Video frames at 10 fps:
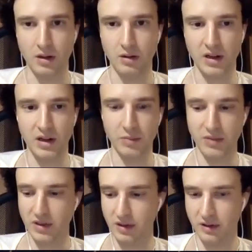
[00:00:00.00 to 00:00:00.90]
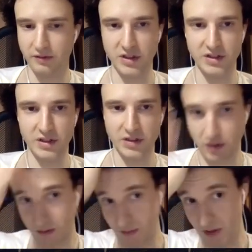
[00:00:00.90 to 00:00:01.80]
Okay, let me finish this
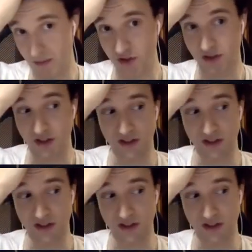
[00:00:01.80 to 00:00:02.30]
talk by mentioning